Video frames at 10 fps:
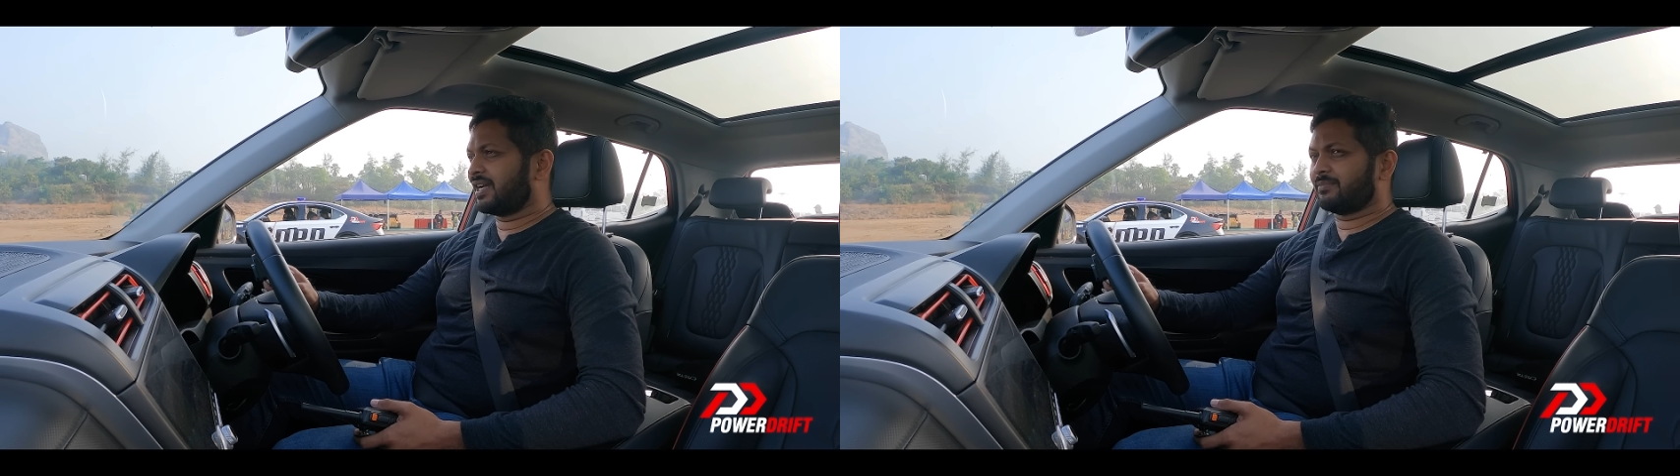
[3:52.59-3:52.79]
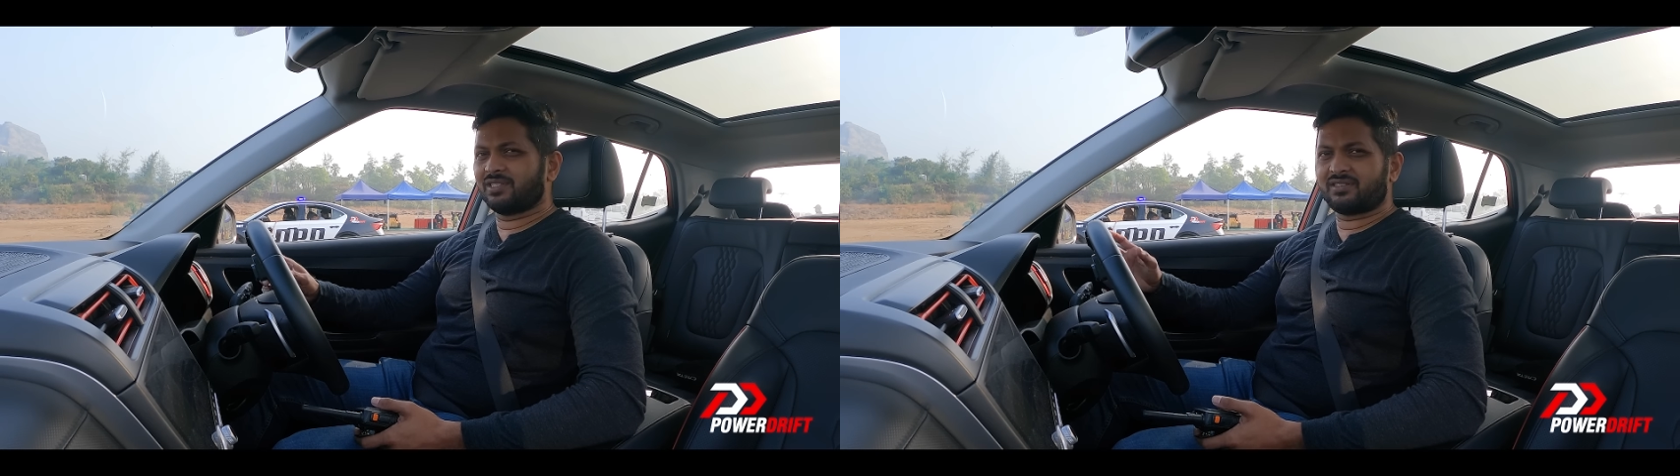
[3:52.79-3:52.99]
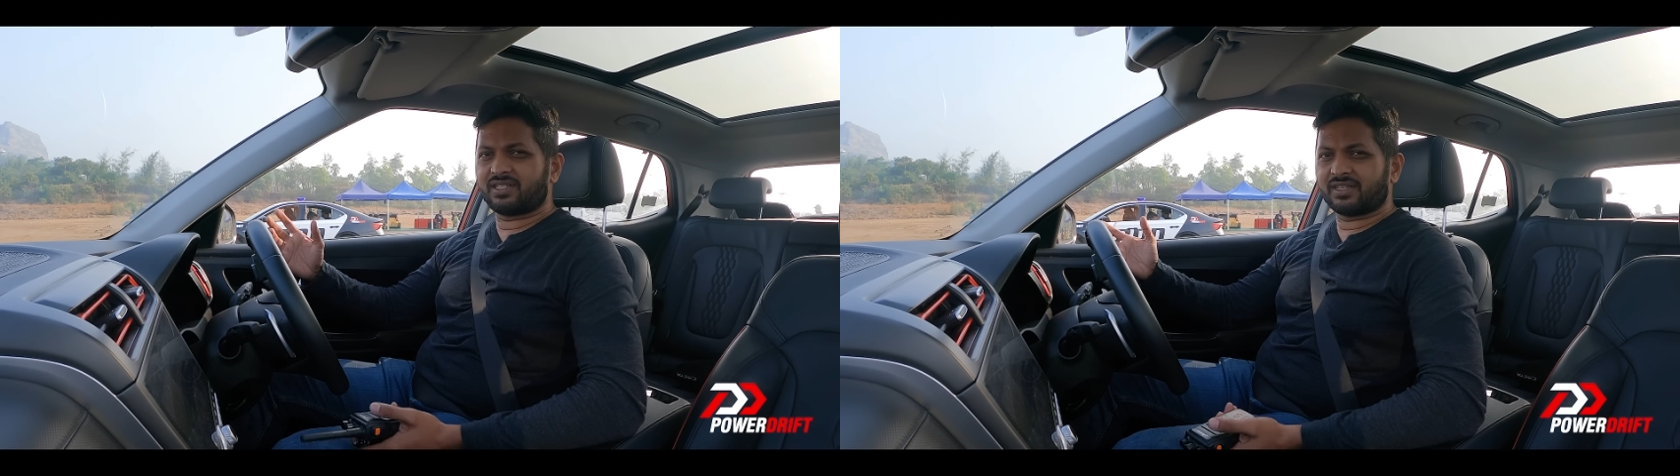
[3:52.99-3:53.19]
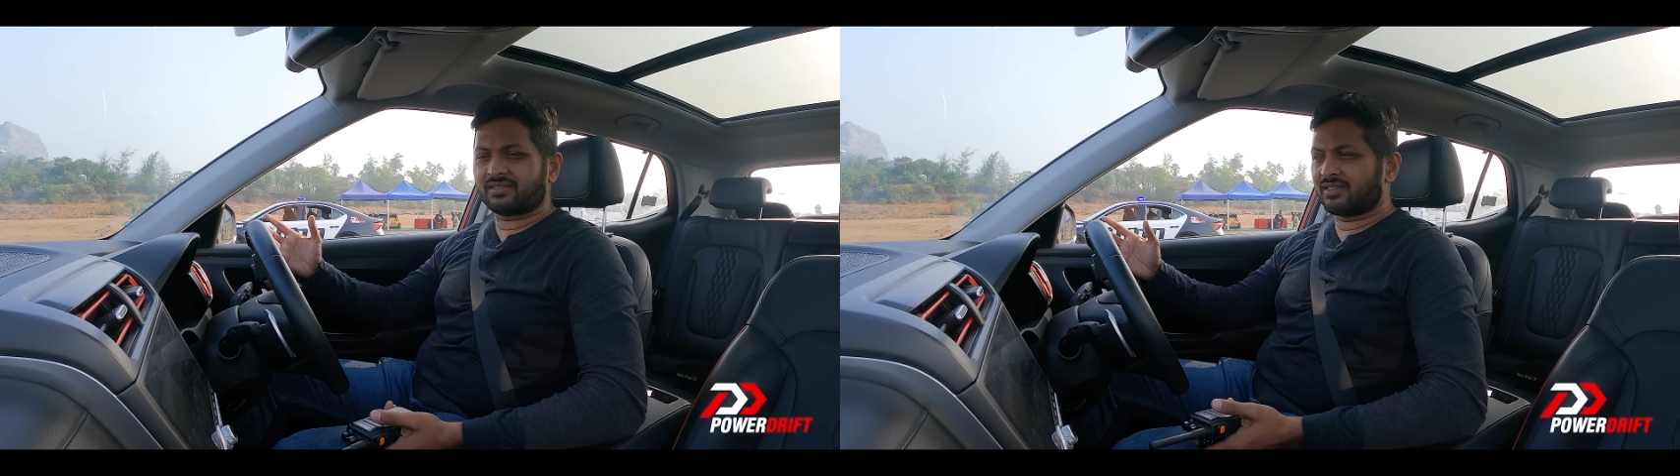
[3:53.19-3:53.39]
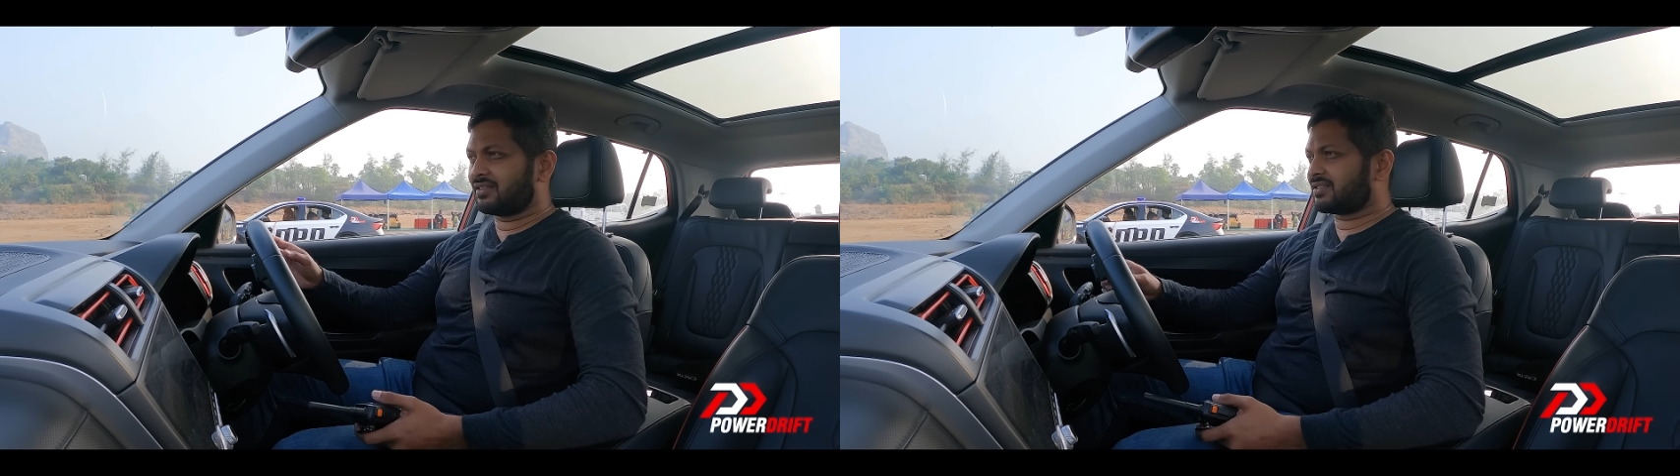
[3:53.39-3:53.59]
I'm just
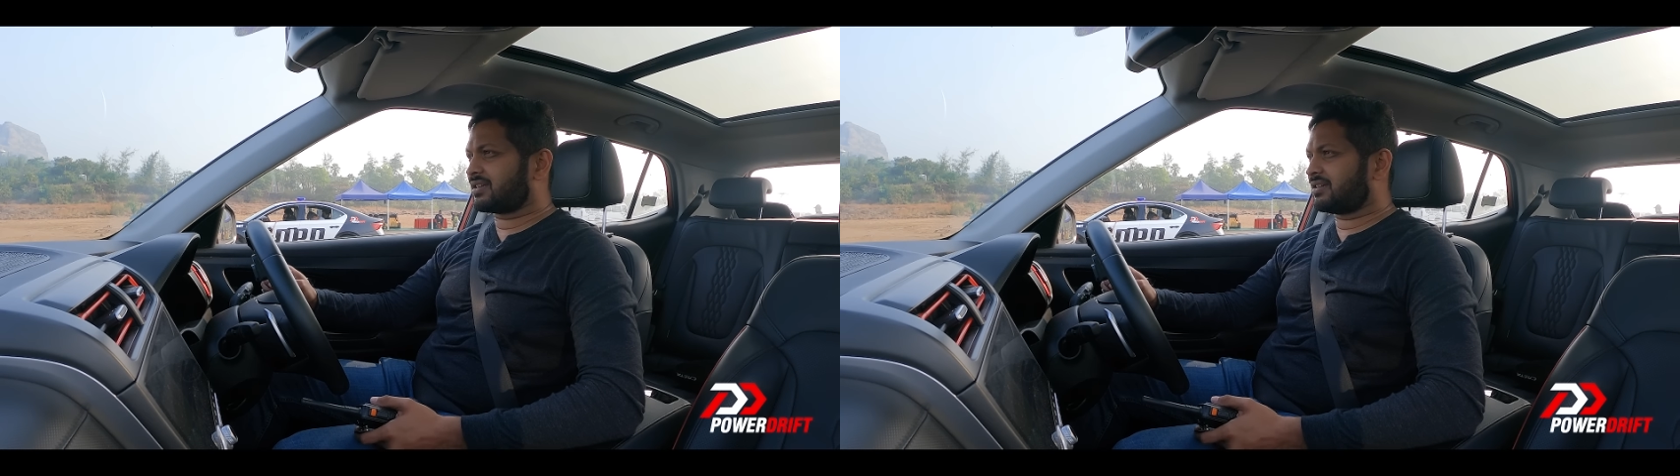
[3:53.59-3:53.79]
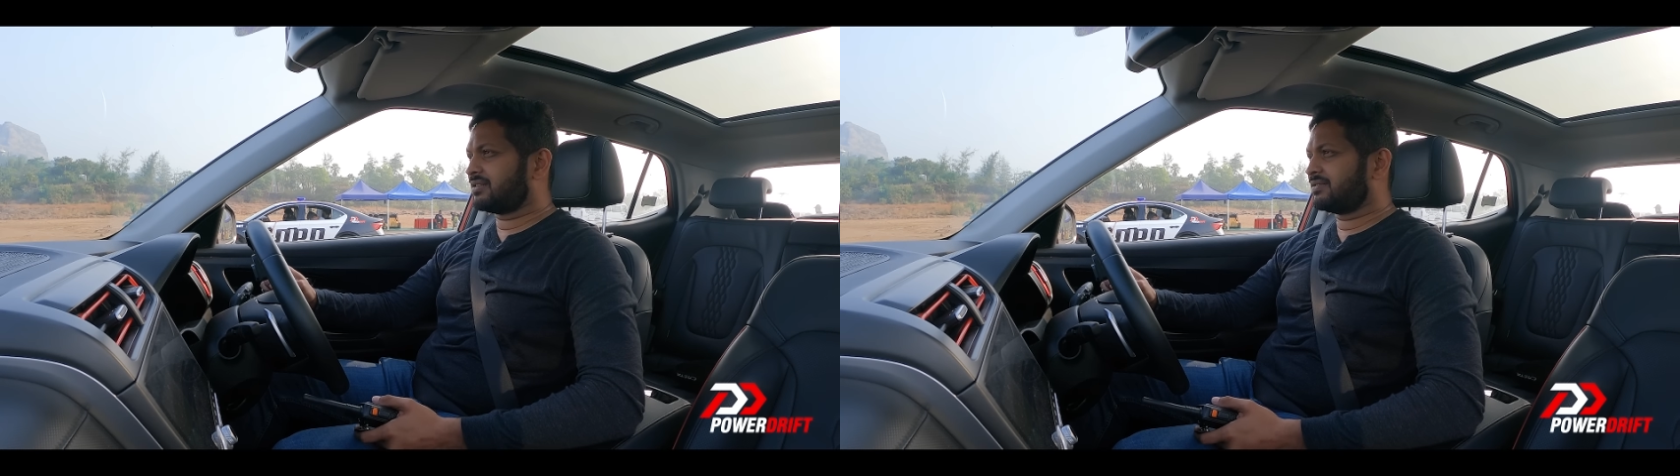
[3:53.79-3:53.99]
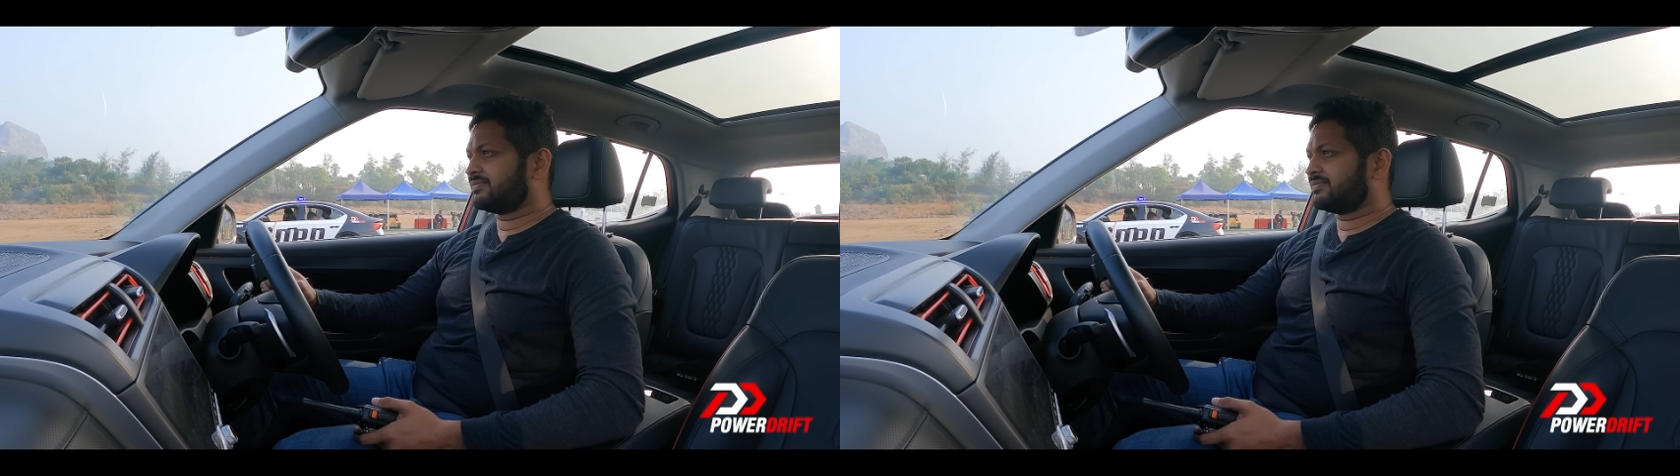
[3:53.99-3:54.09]
jinxed in this car.